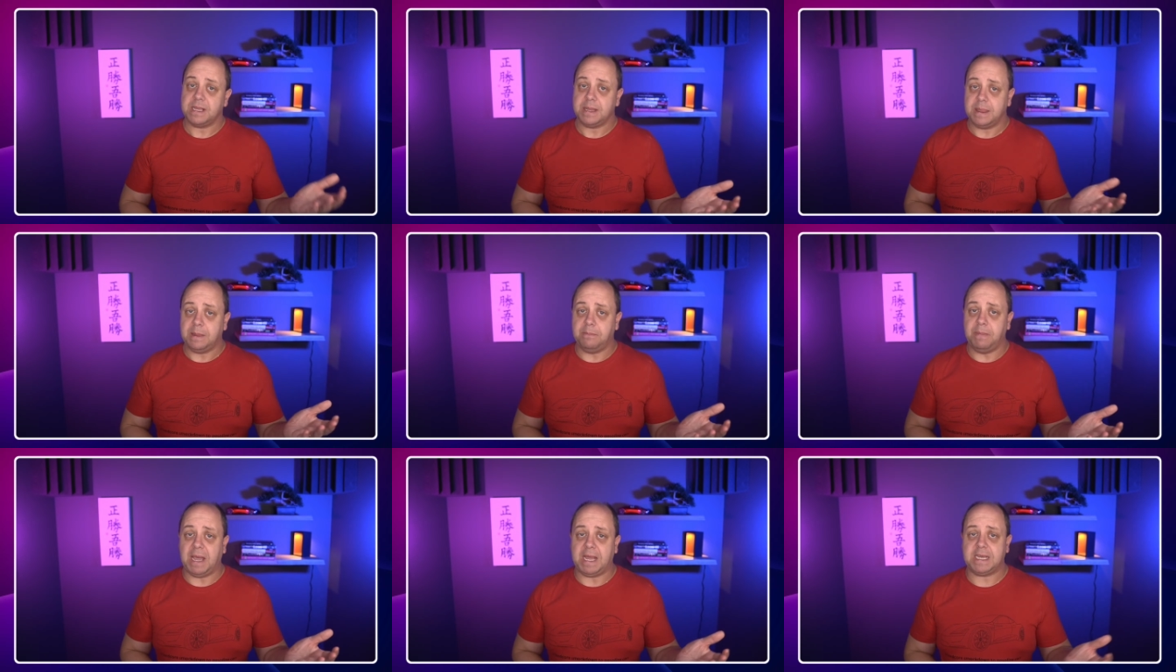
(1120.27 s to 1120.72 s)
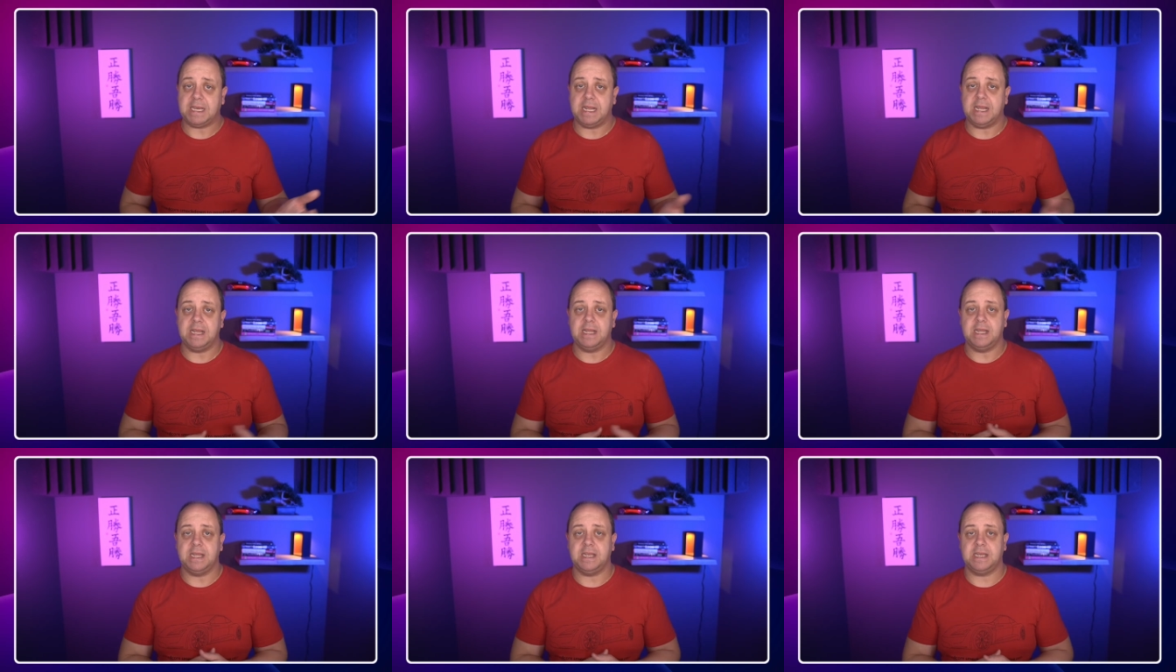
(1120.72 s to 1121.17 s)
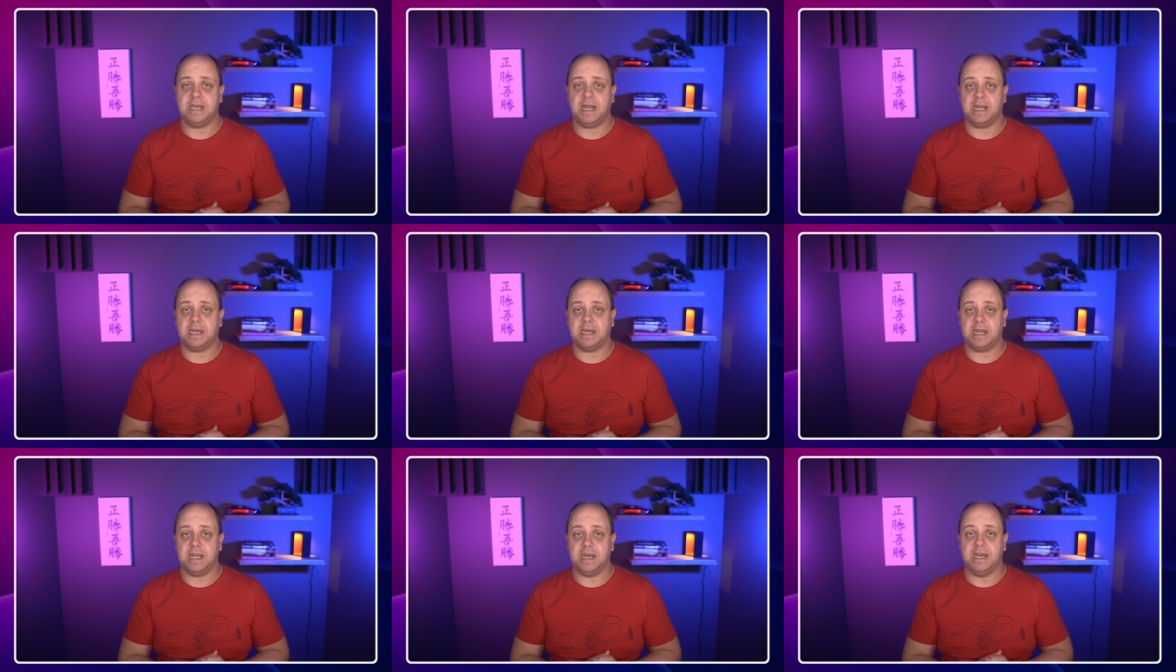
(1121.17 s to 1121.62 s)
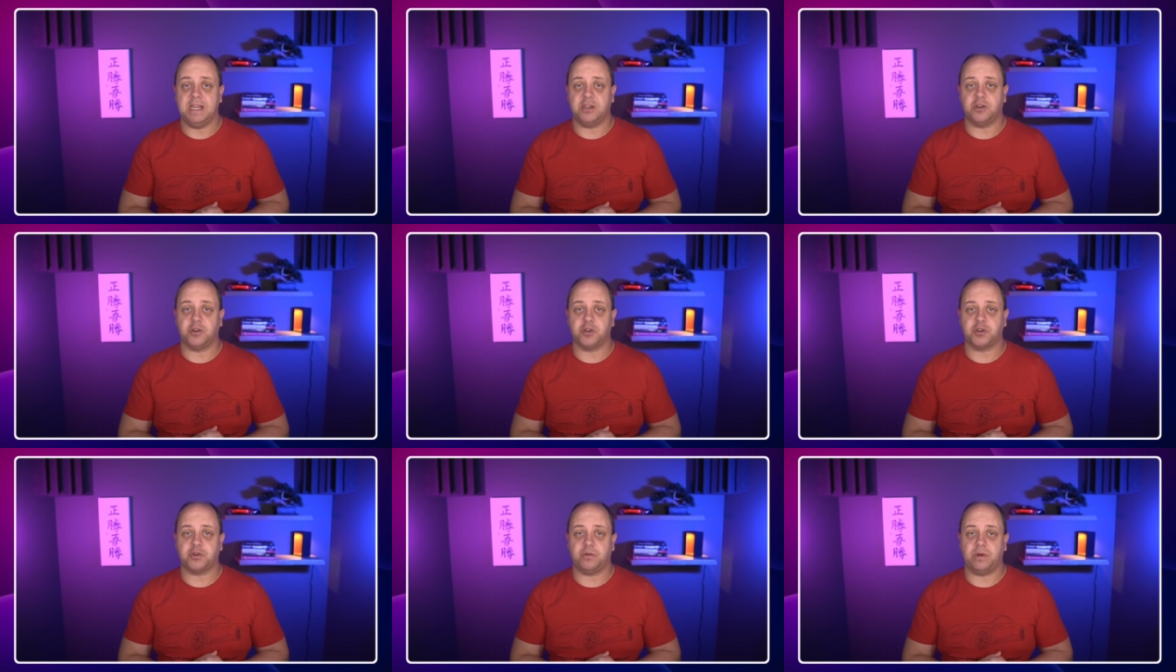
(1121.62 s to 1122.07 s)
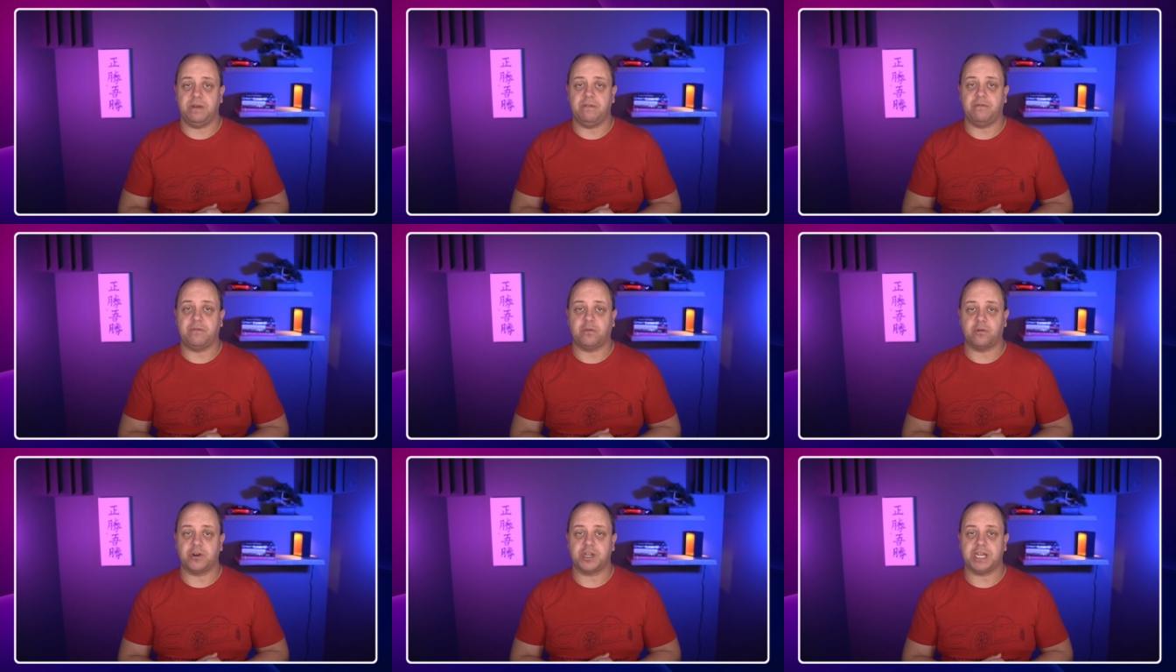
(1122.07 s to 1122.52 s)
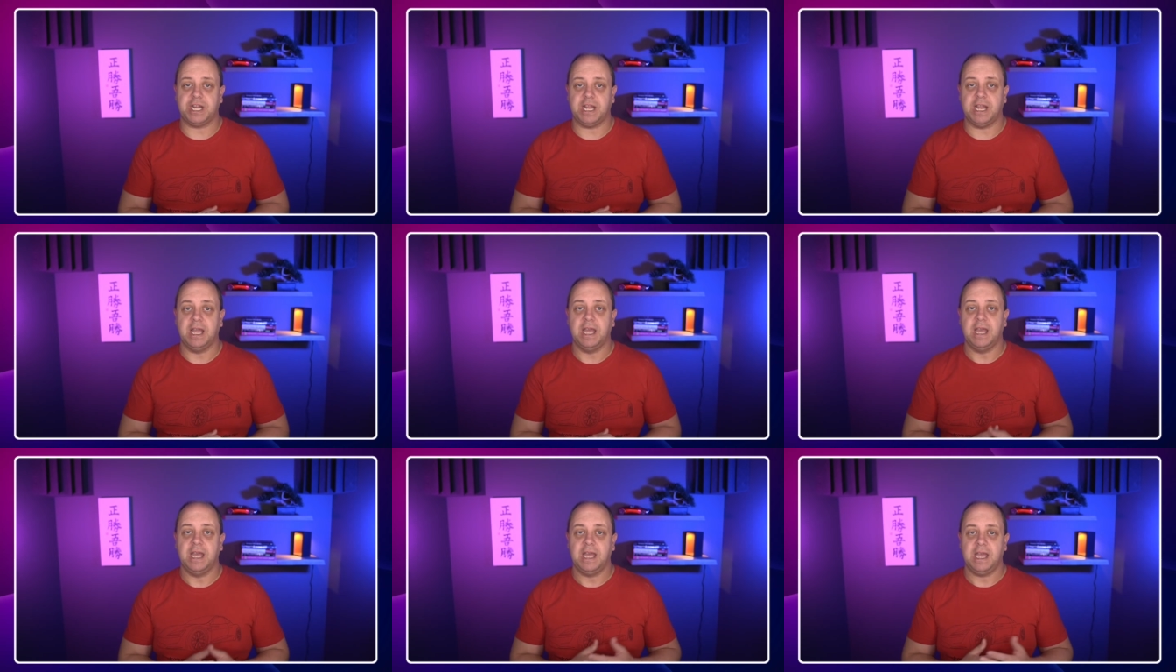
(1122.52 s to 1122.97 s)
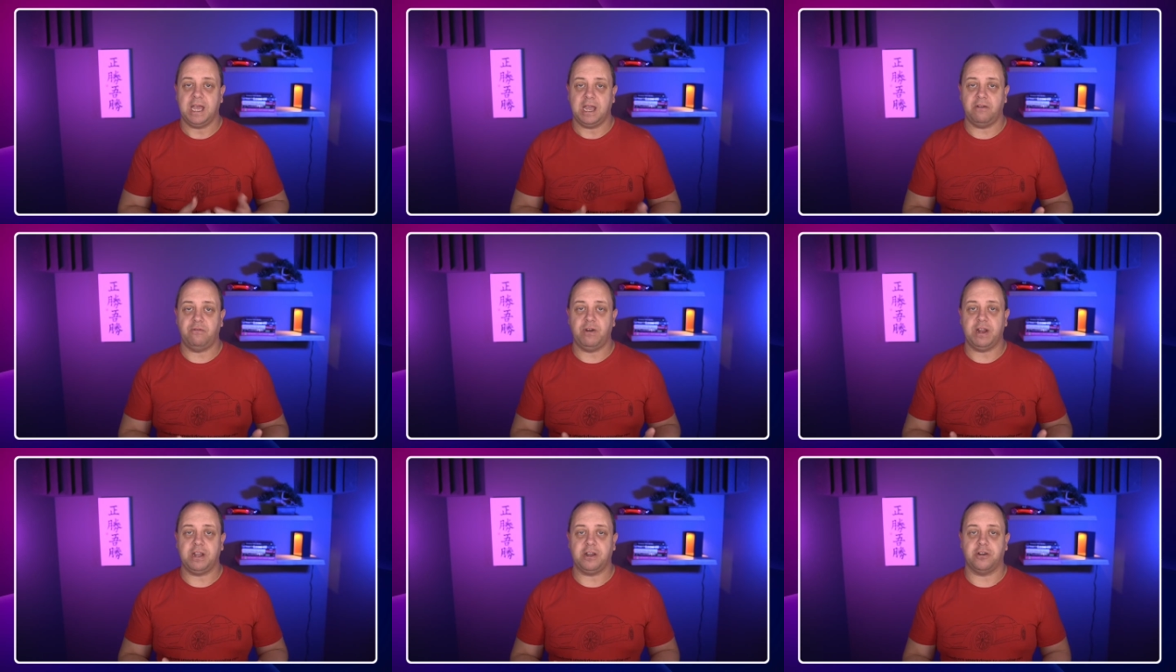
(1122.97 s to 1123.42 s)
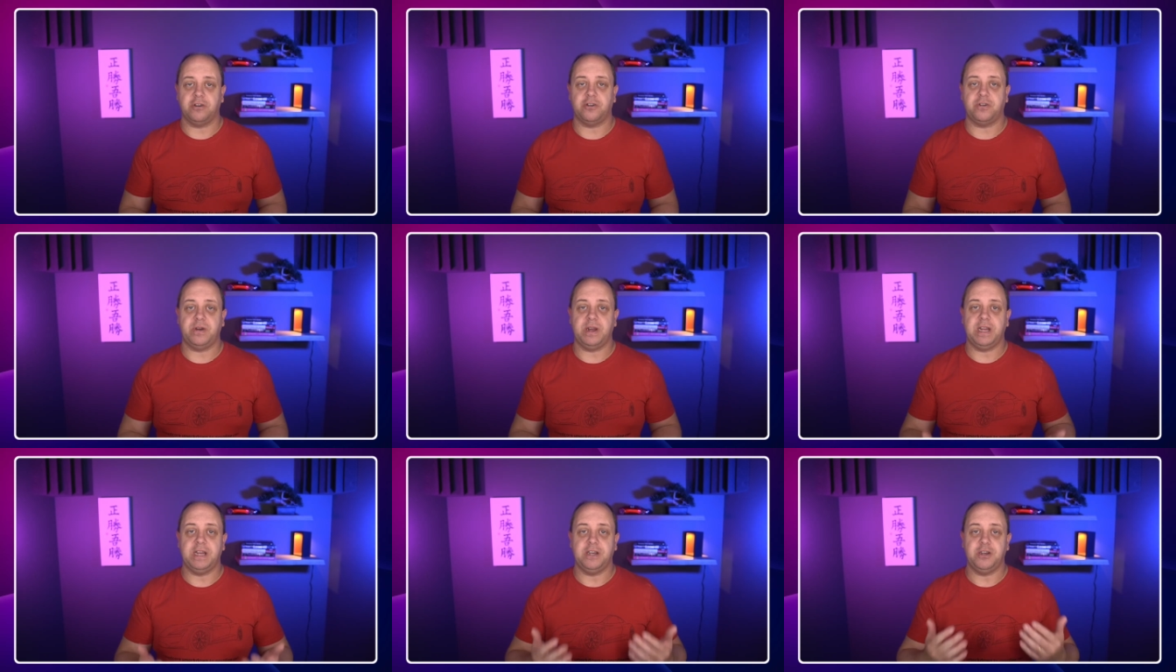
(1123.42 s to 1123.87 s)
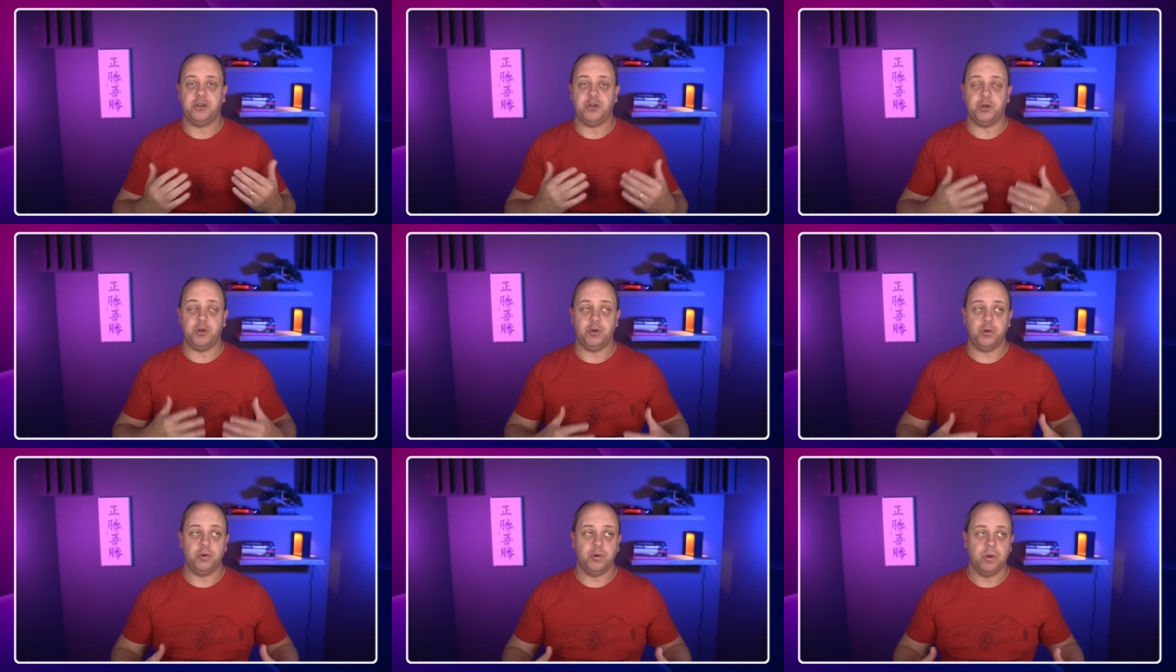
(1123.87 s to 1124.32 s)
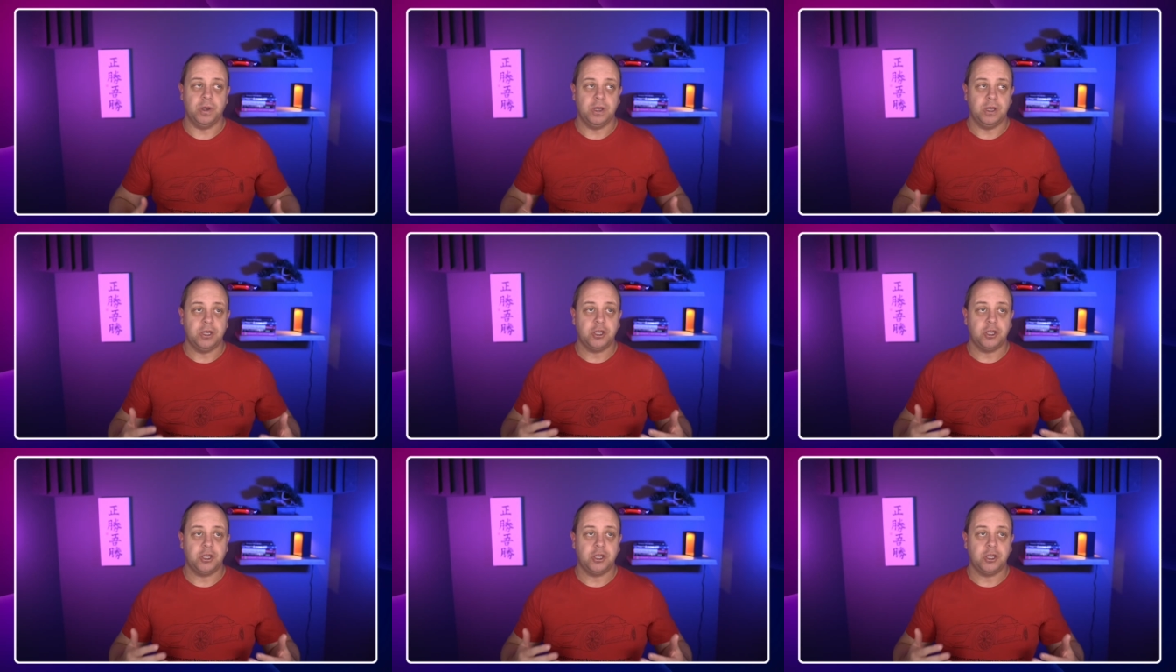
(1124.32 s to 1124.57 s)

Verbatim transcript: The bad thing is that it is also enforcing every country to